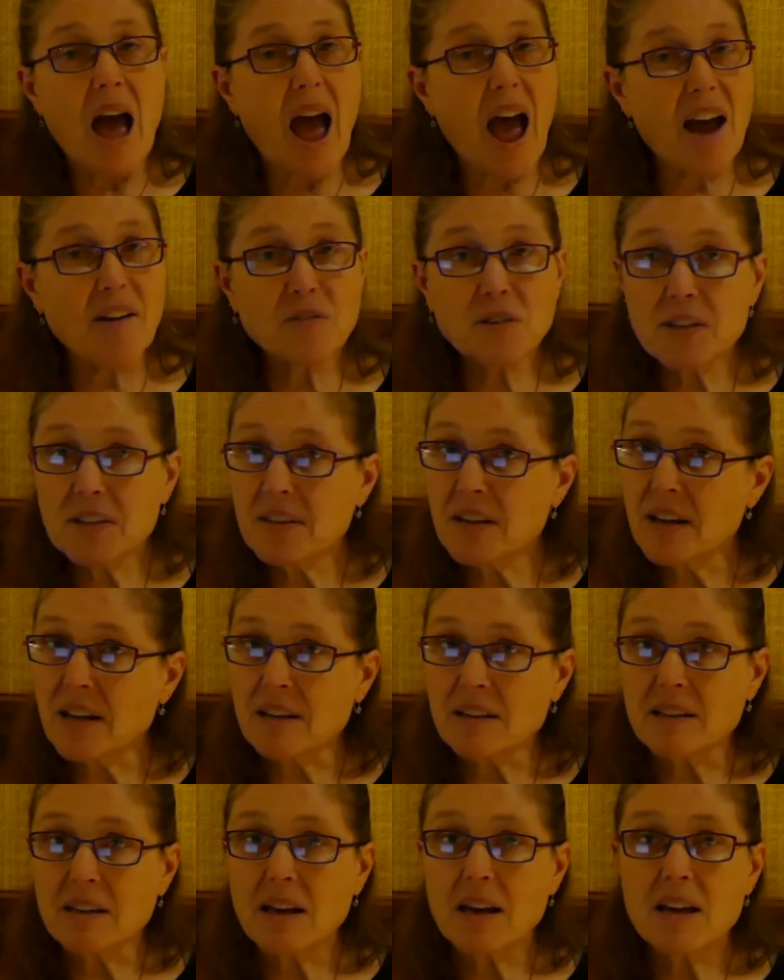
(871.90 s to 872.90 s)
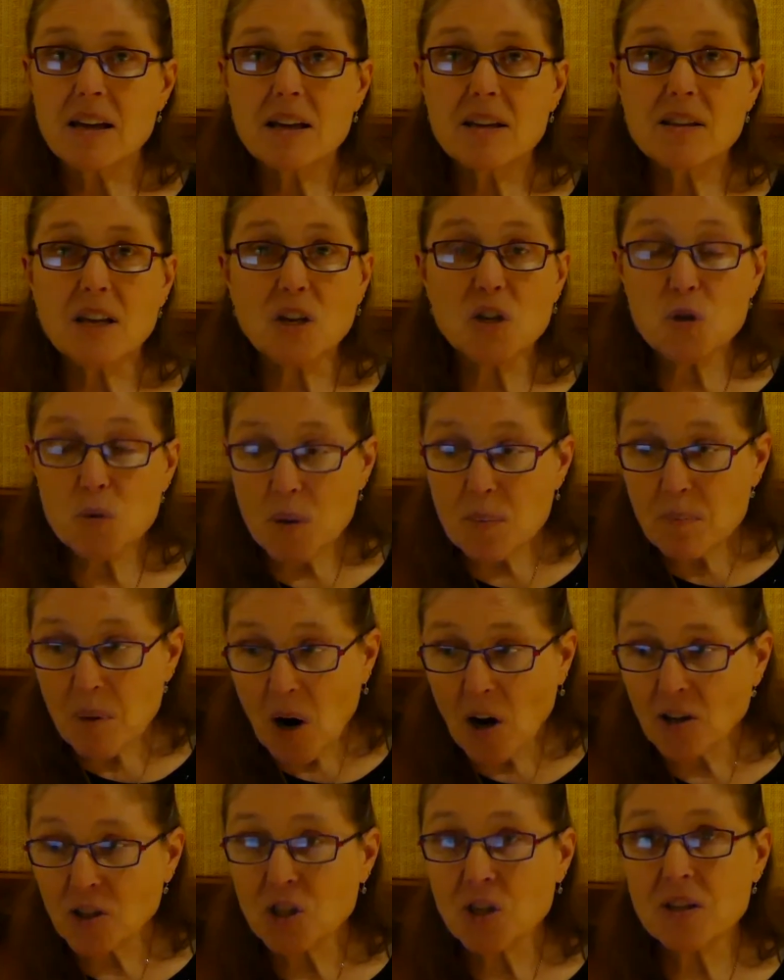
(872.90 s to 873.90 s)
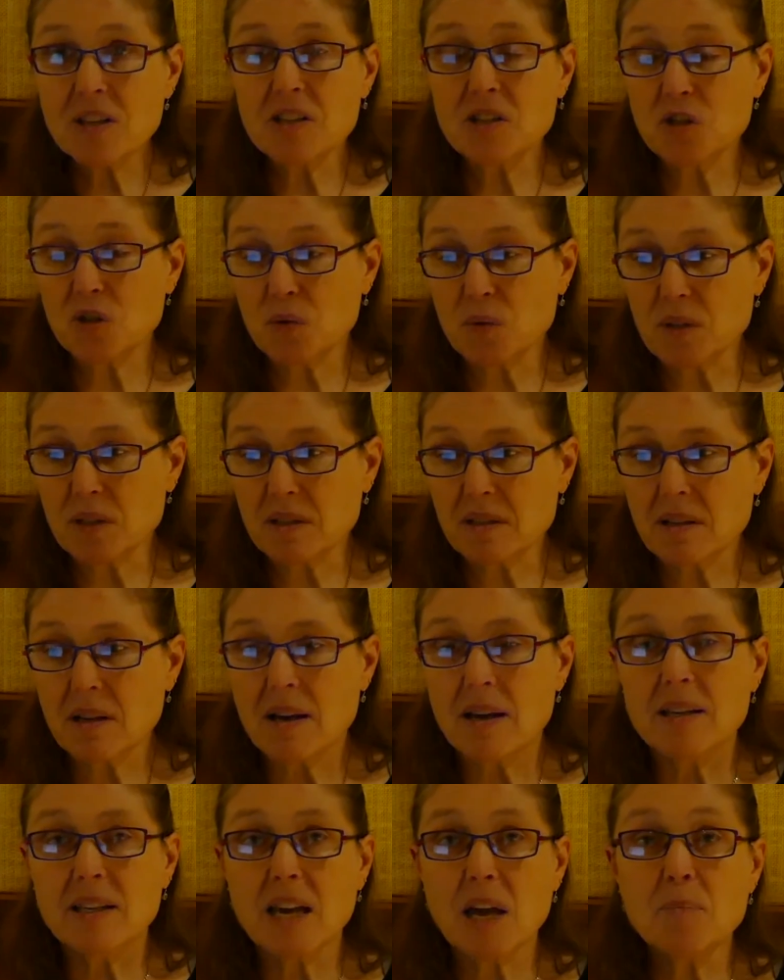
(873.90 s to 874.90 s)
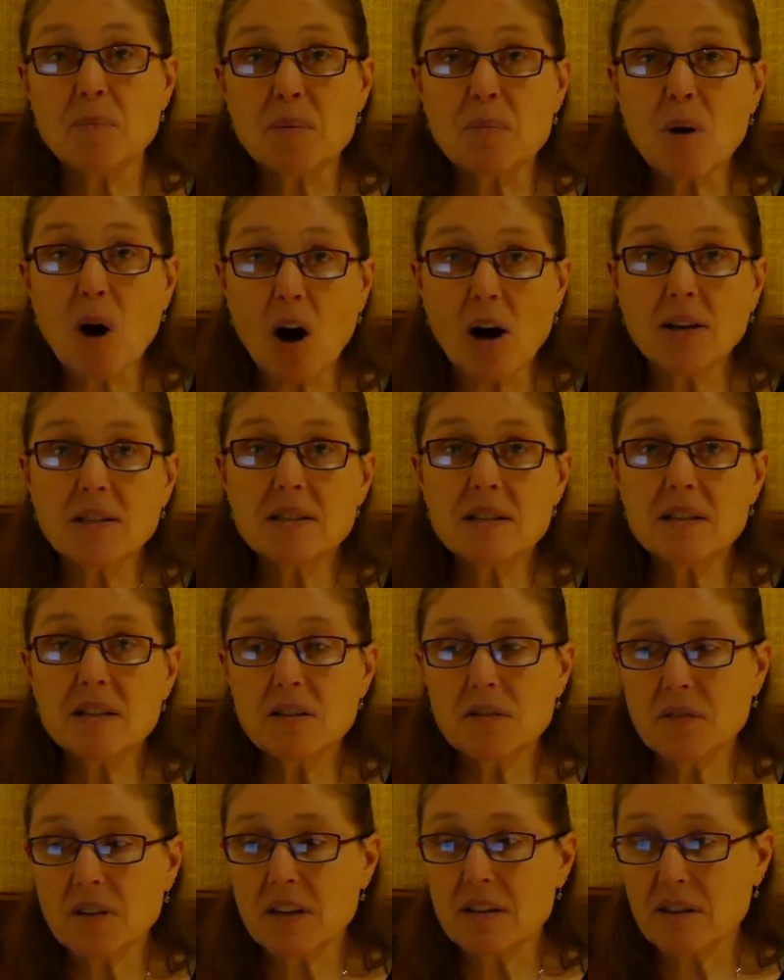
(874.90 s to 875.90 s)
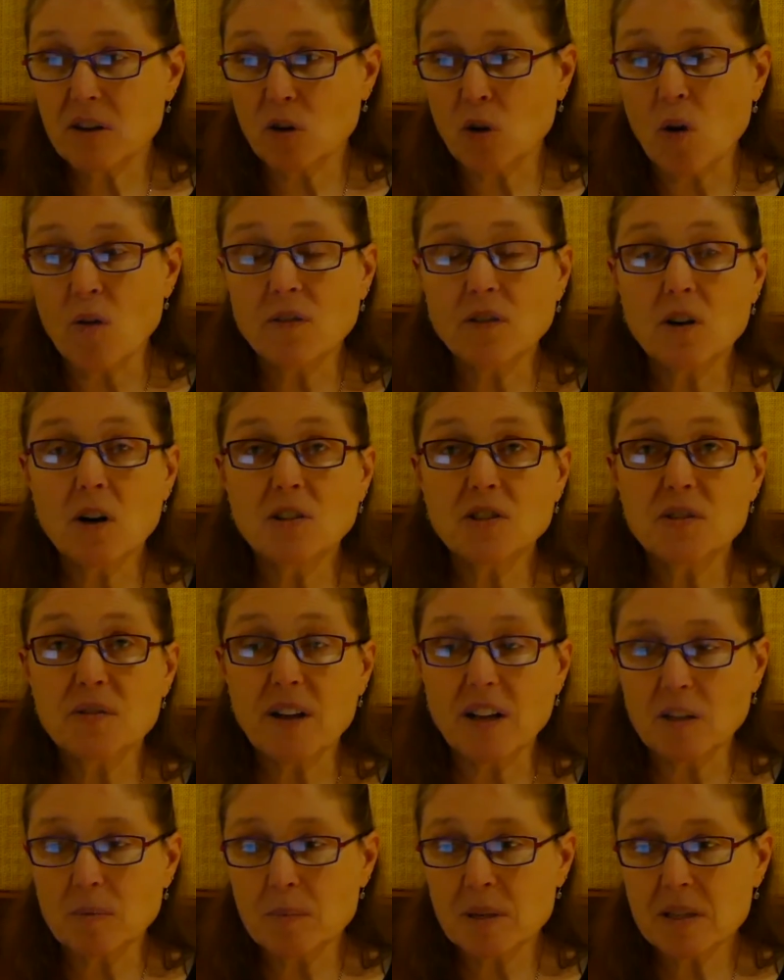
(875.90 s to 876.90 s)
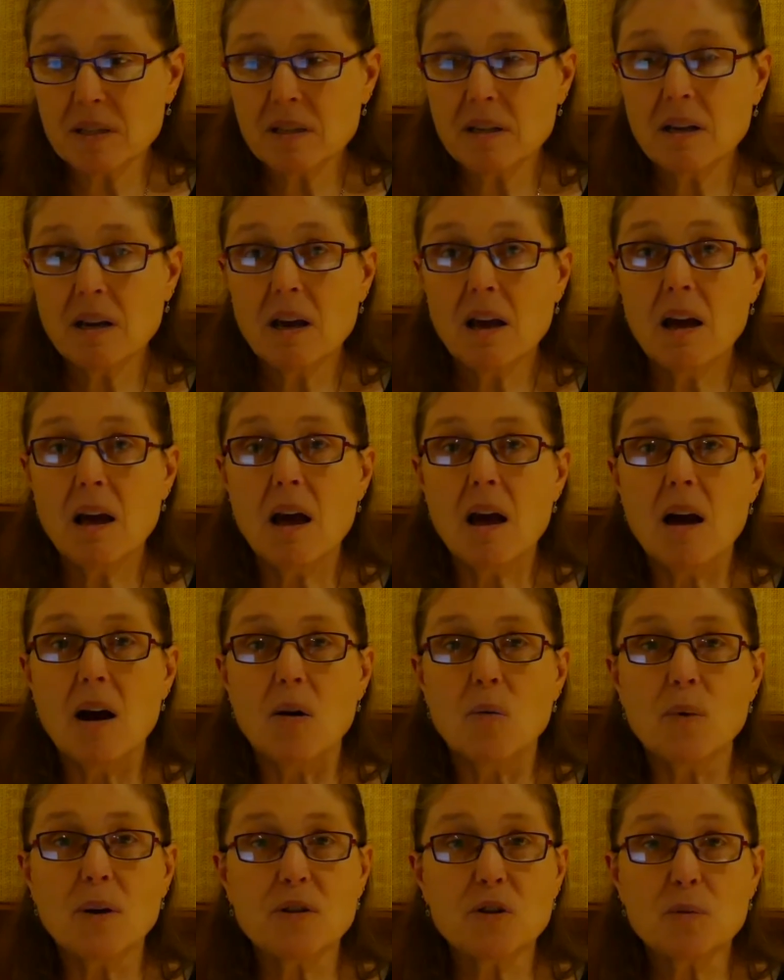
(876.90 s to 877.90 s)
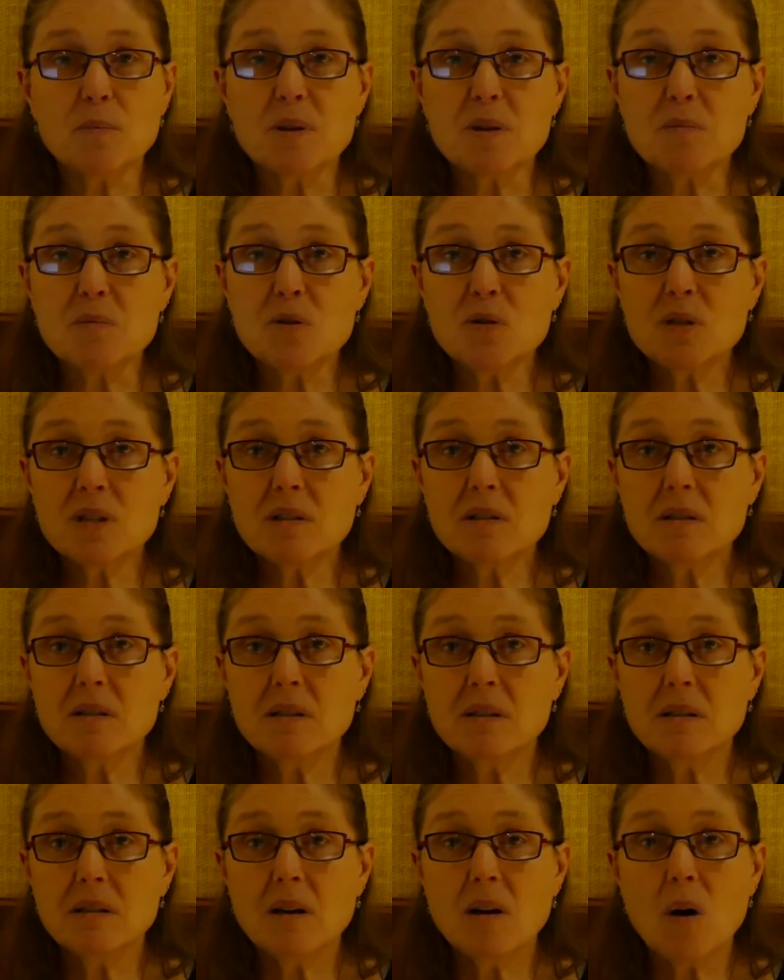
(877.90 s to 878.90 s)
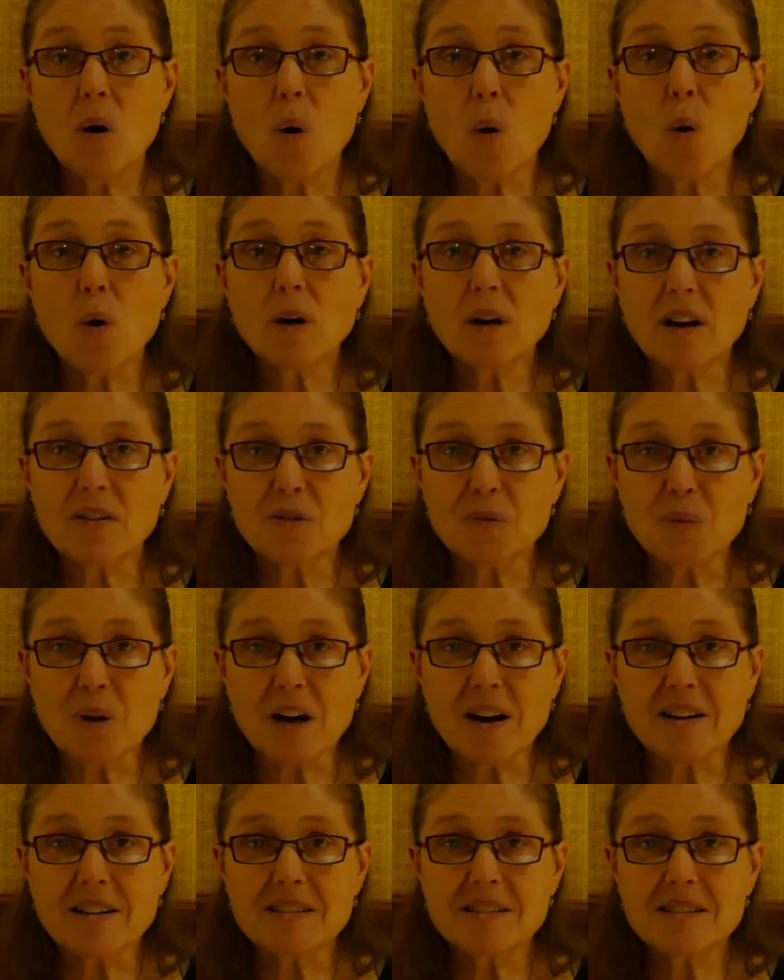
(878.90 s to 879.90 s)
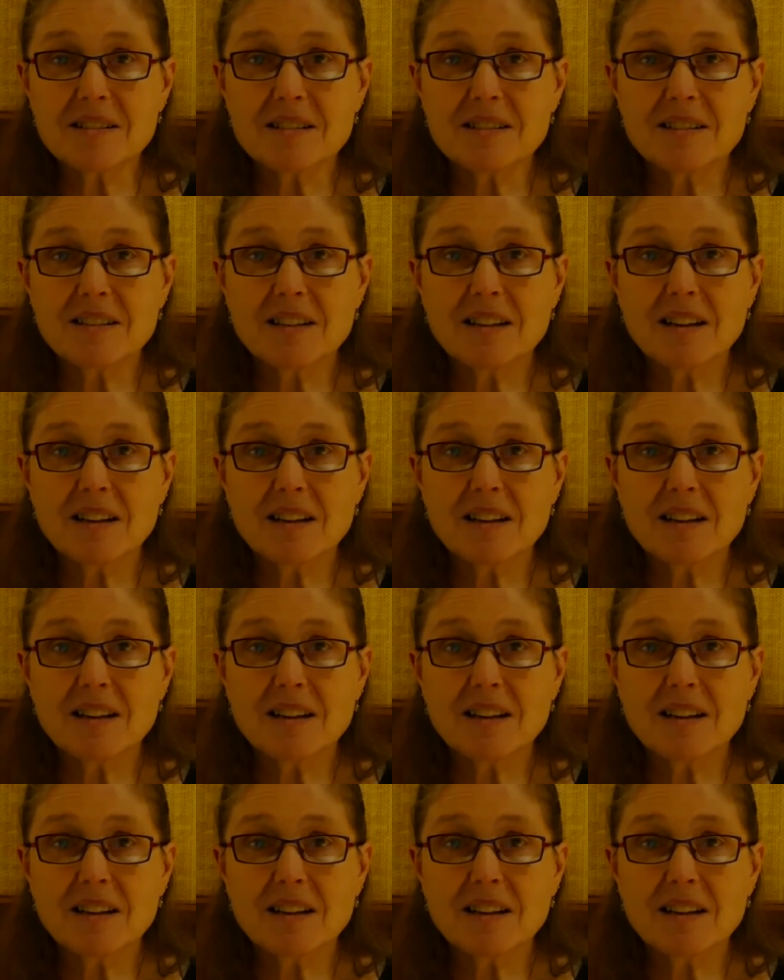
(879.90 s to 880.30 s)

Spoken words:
Everything that you impart to these students can be positive in their overall development, whether it be music or otherwise.